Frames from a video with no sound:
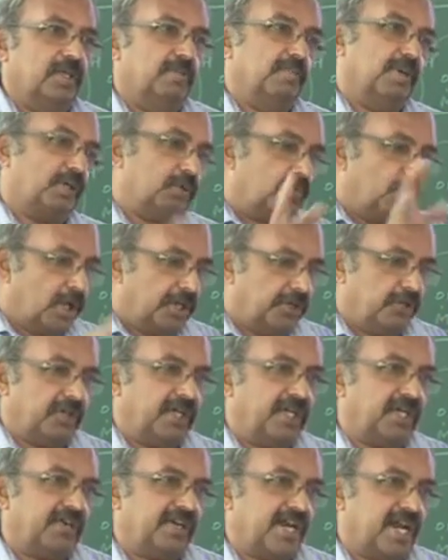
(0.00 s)
But what you
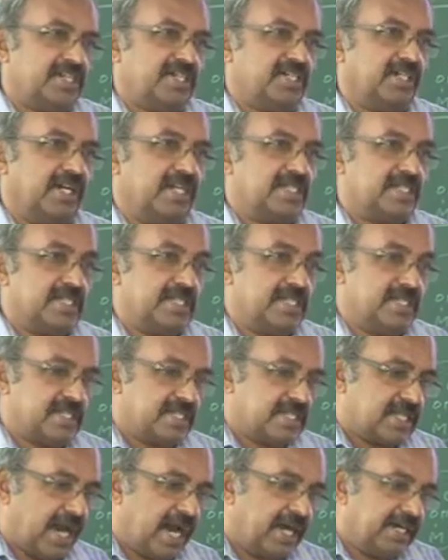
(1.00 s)
can rationalize it
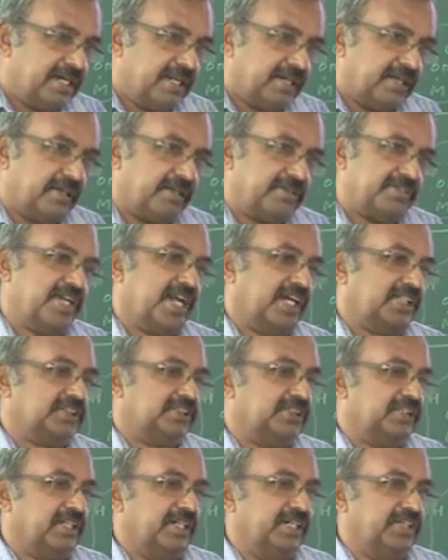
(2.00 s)
is under a
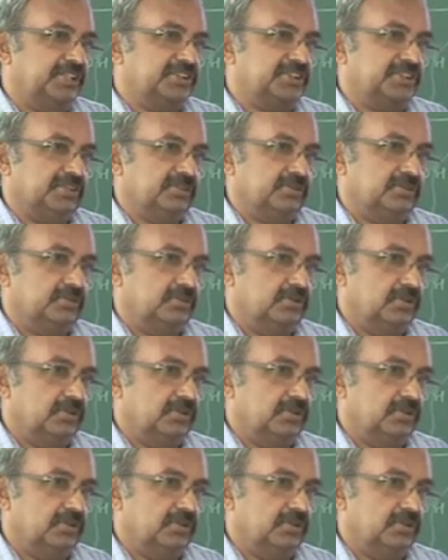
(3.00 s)
reaction condition,